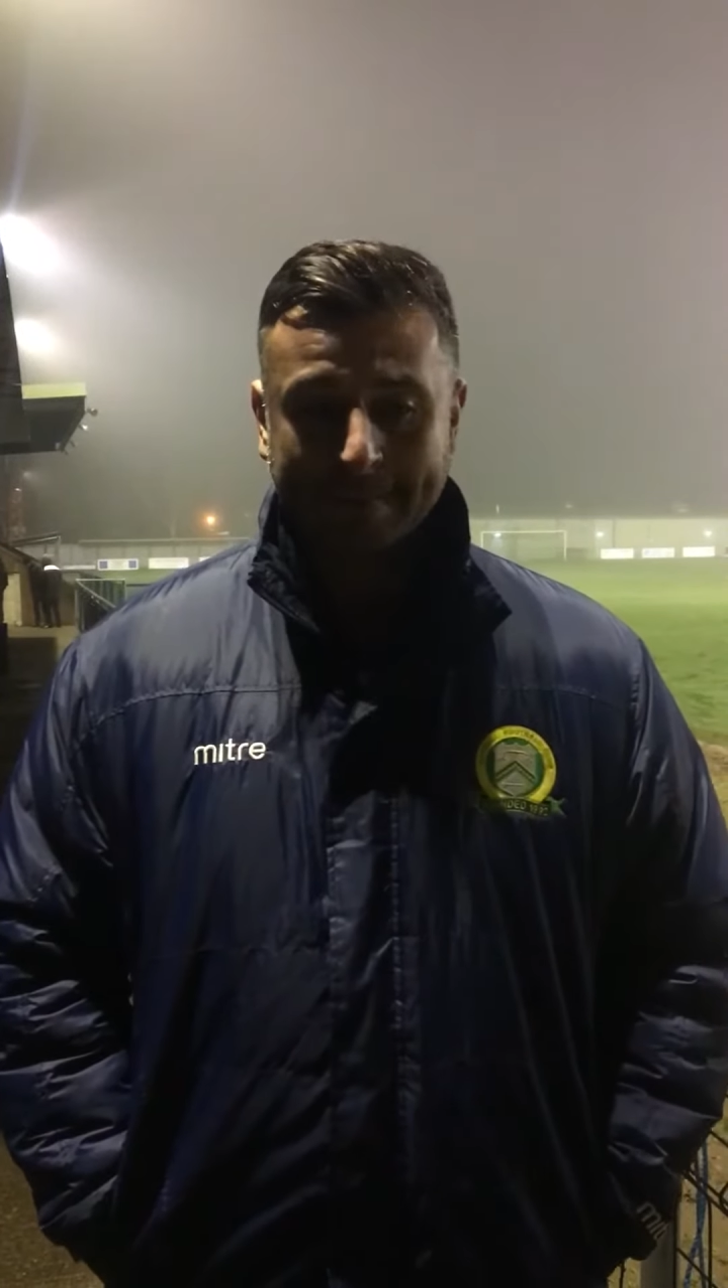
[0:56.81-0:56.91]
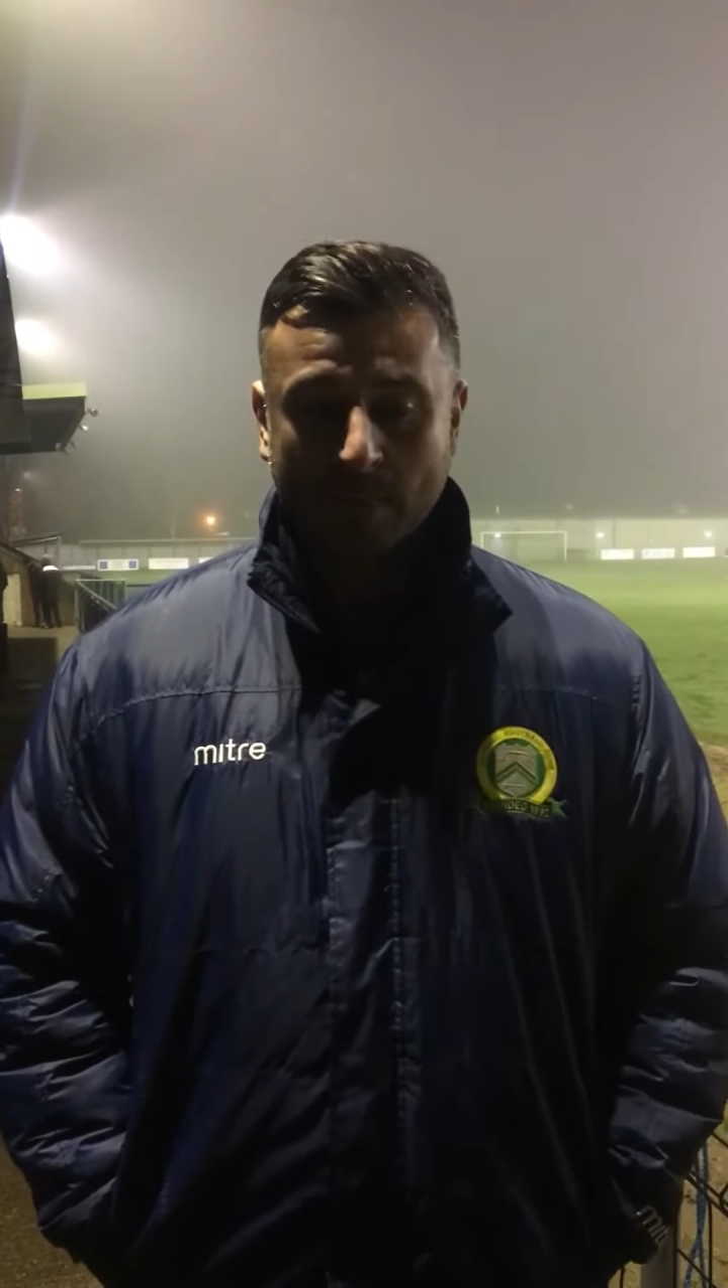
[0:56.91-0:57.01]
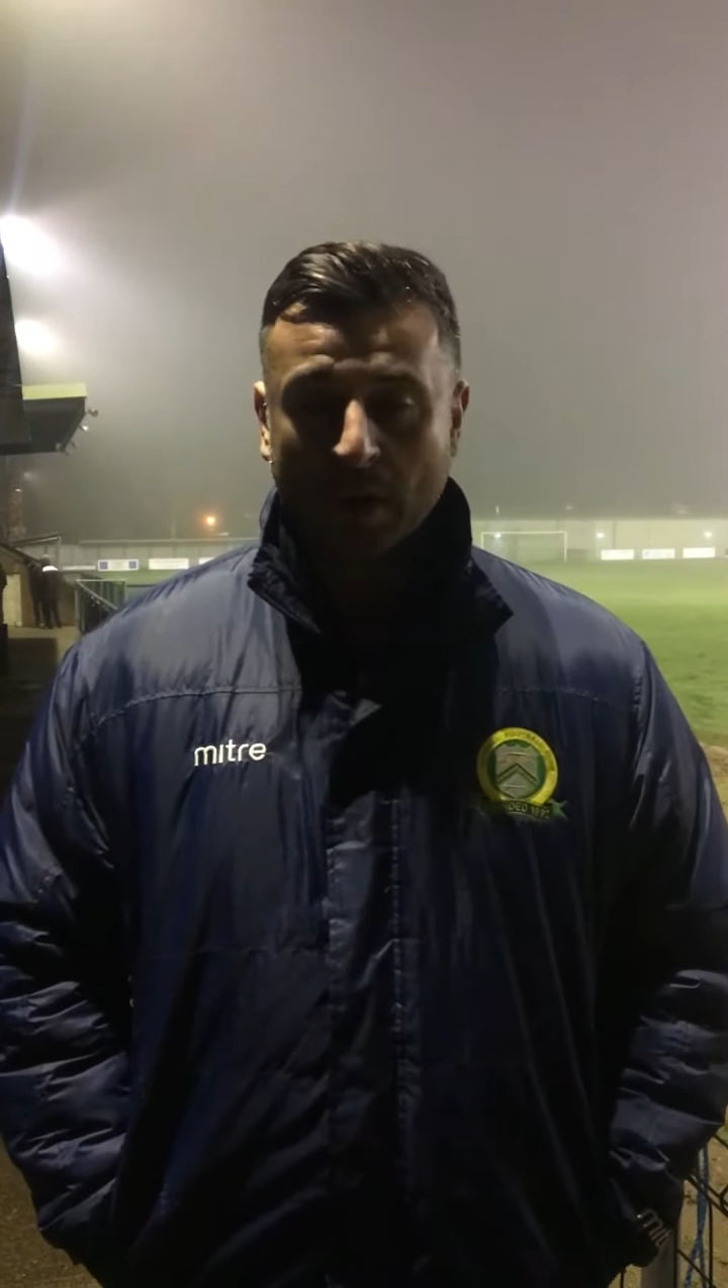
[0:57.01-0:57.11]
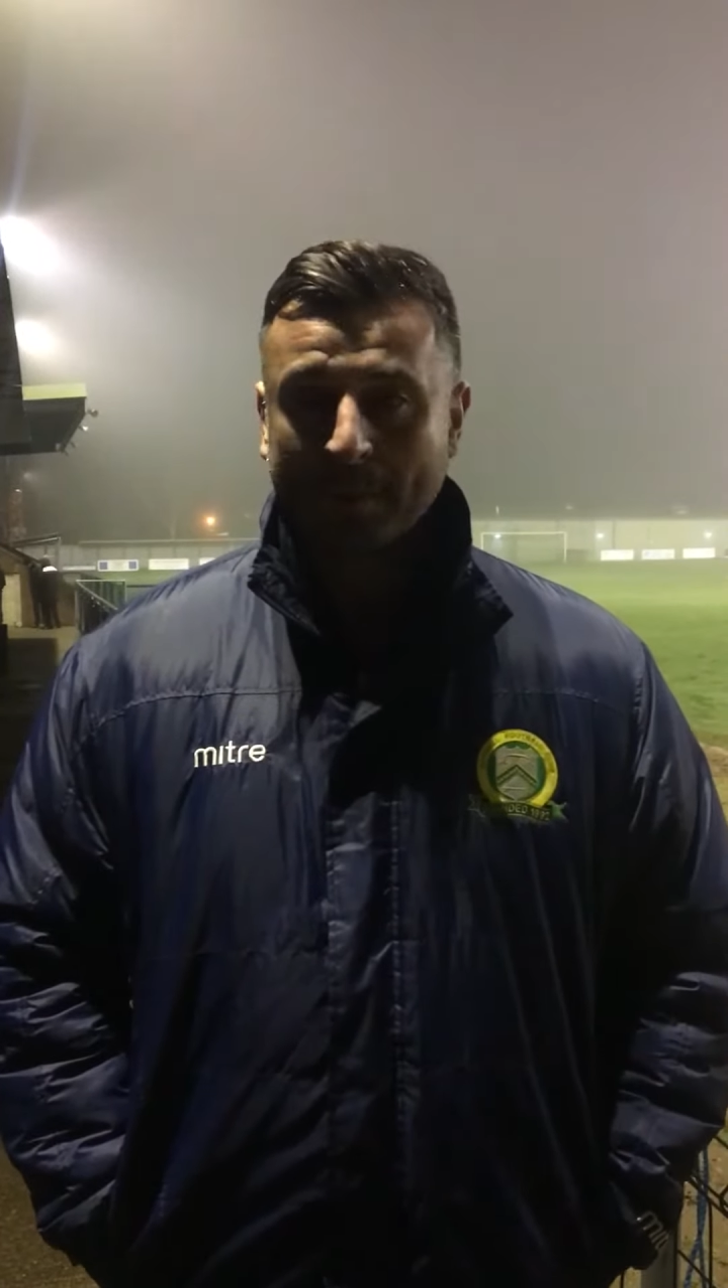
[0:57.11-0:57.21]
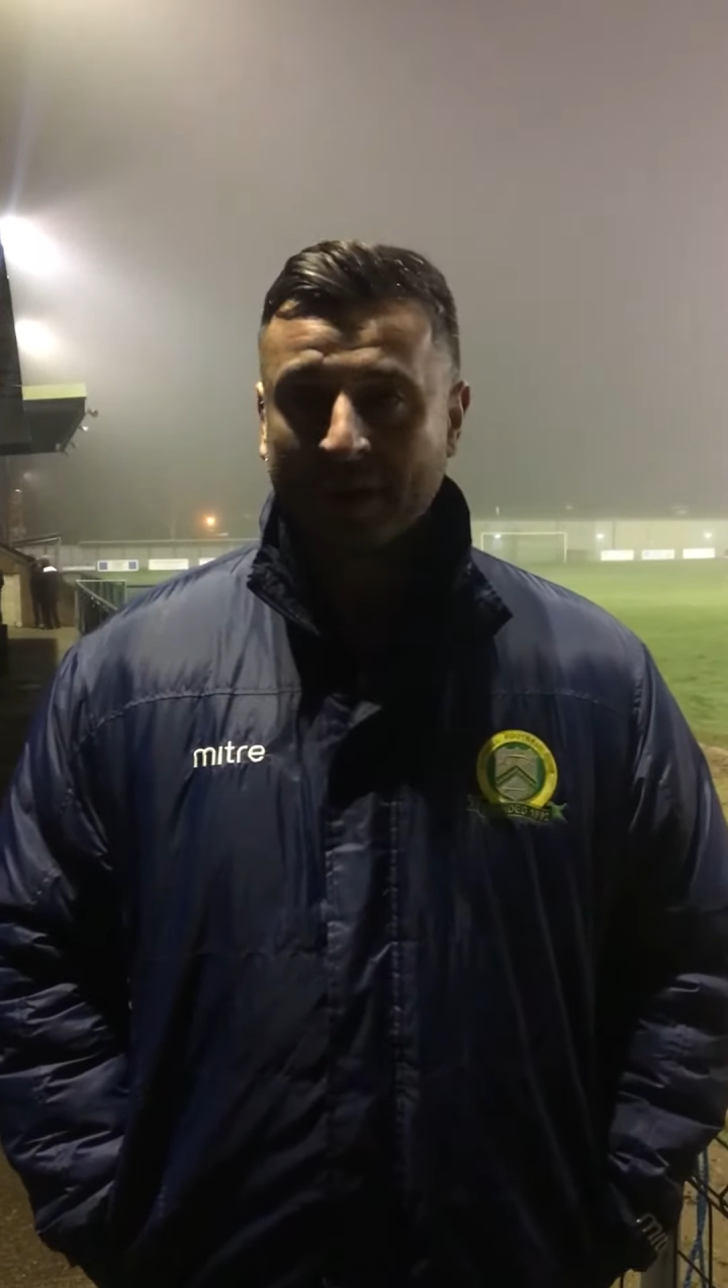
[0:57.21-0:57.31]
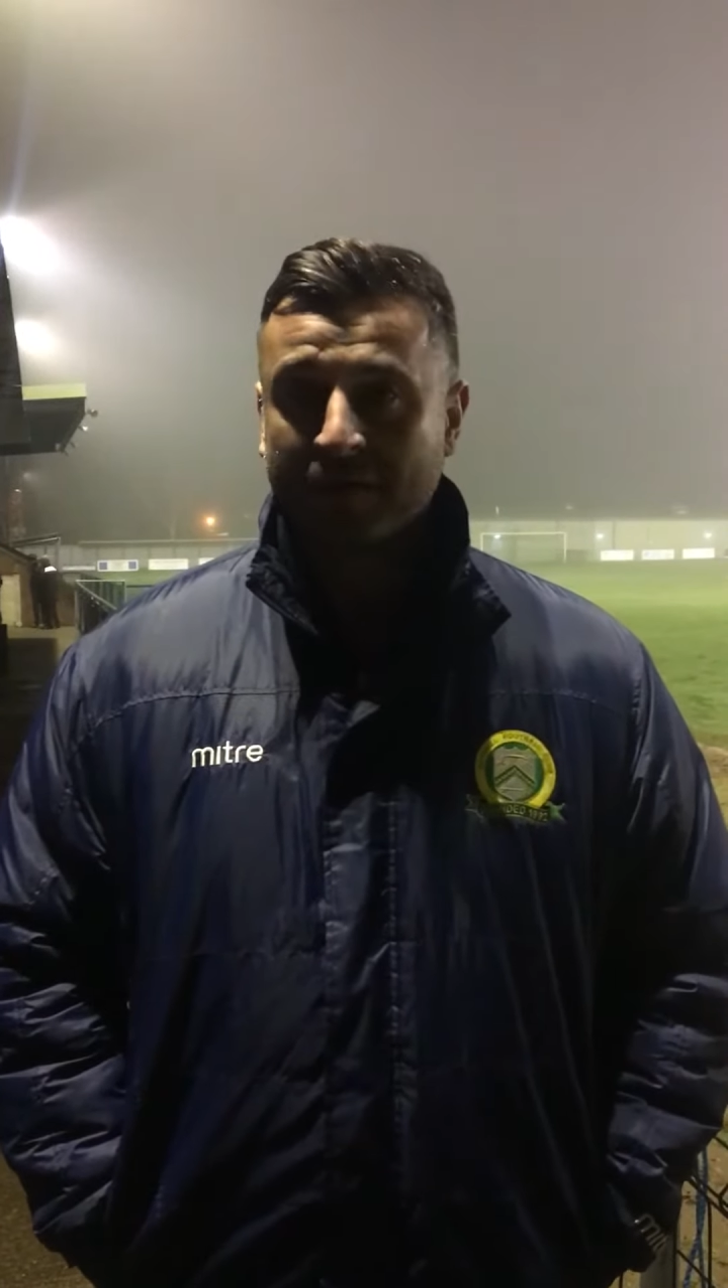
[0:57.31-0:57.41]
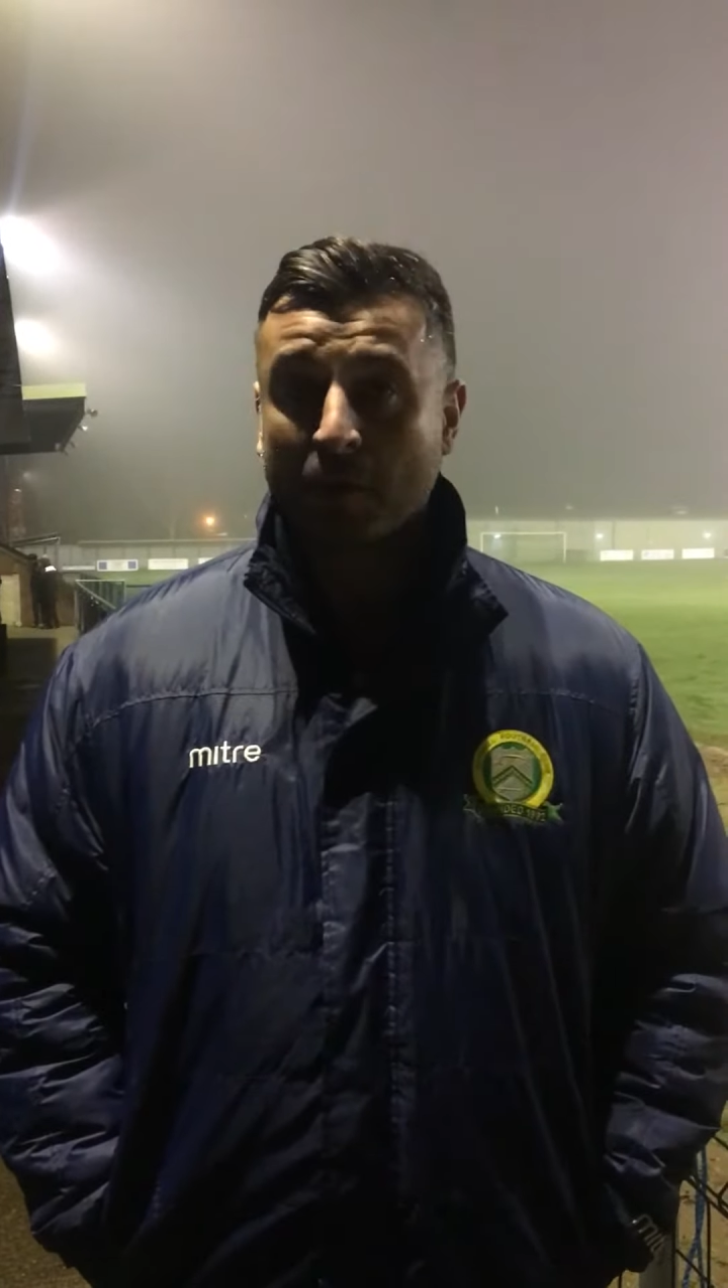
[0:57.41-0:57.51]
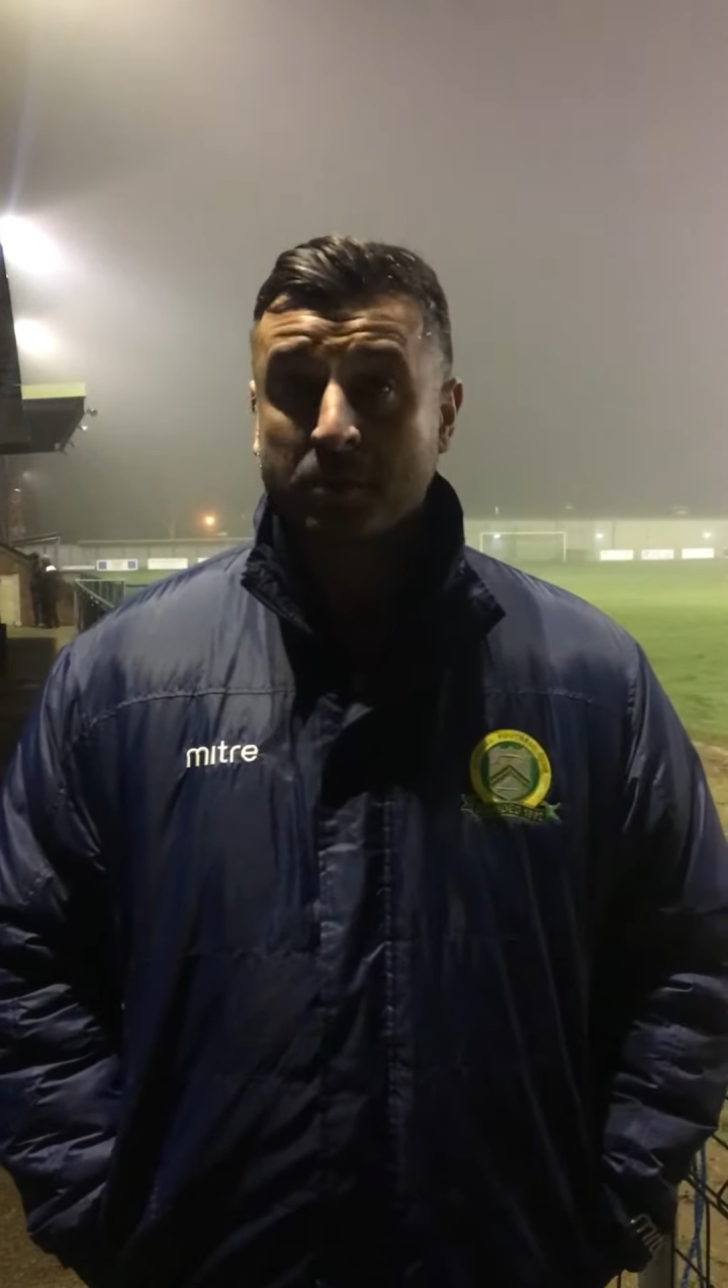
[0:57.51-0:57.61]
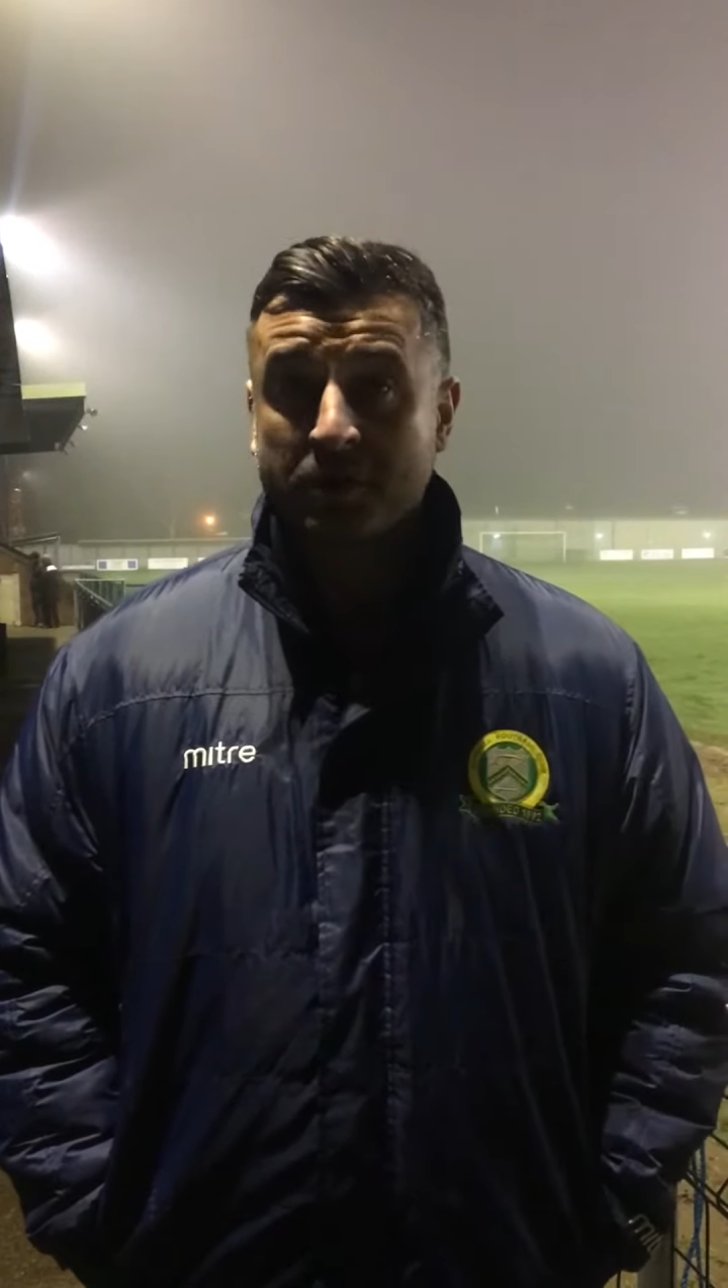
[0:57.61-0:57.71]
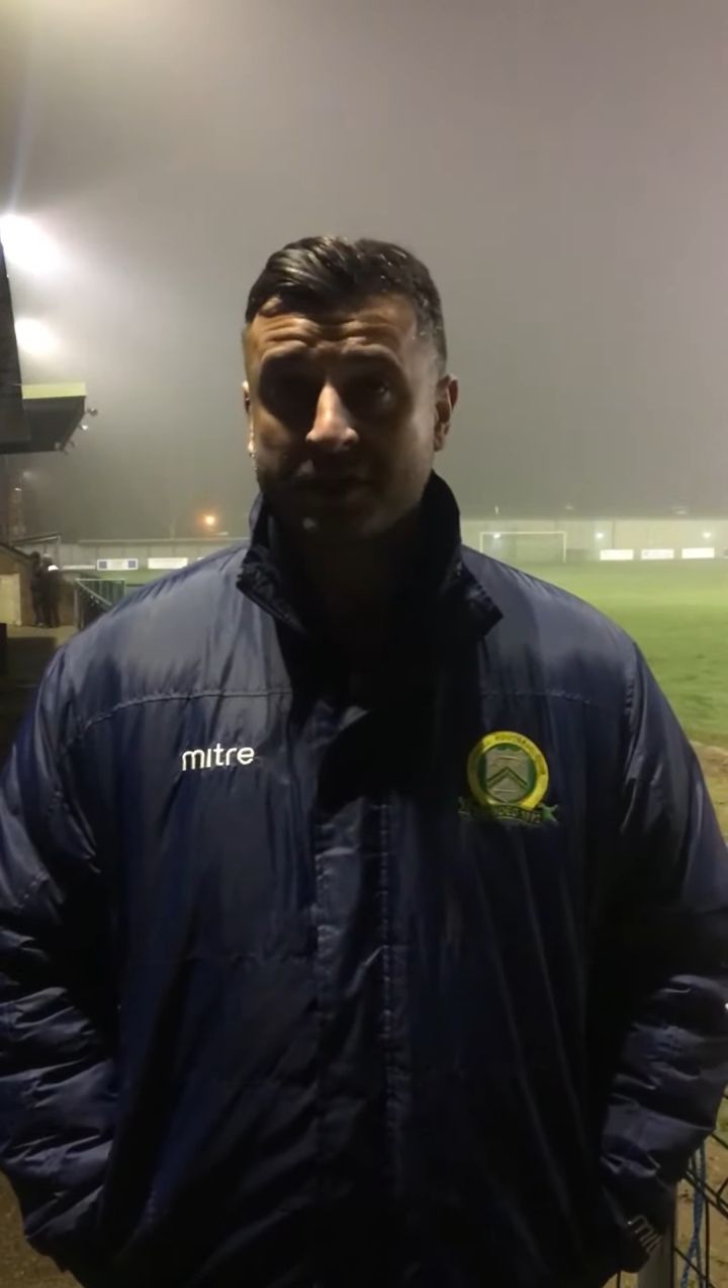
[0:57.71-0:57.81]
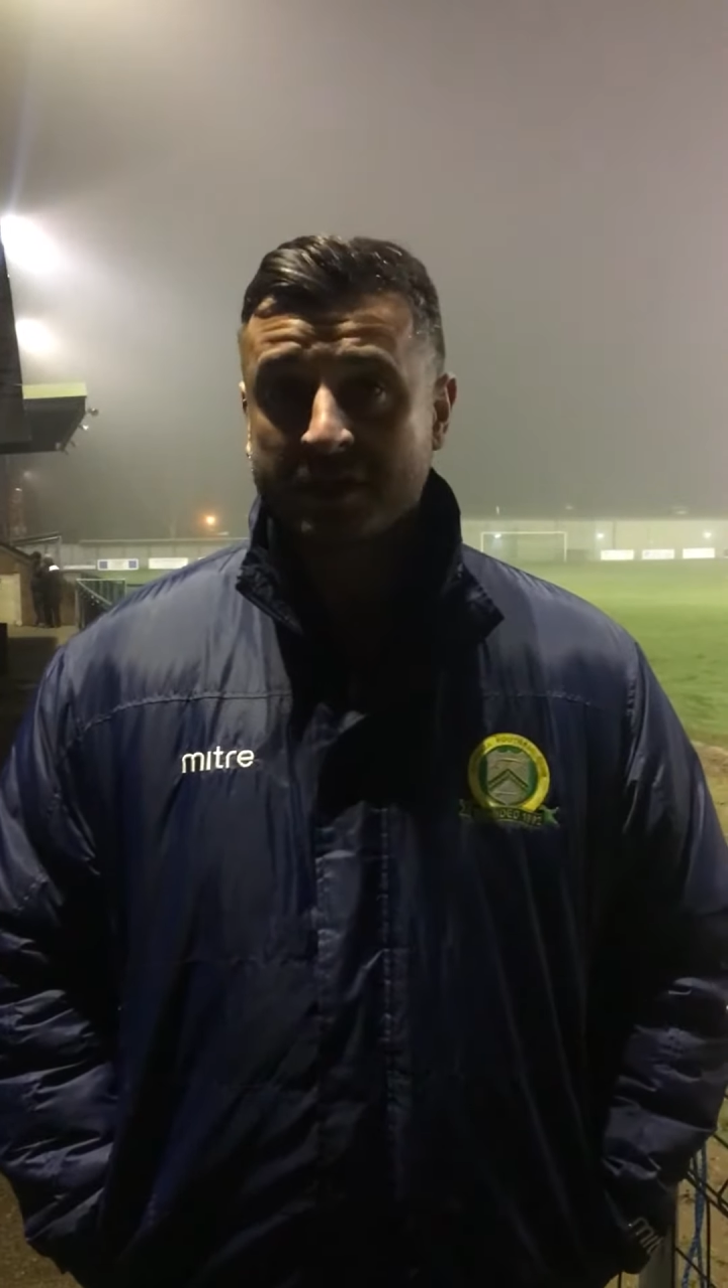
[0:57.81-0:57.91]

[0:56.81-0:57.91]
we had plenty of opportunities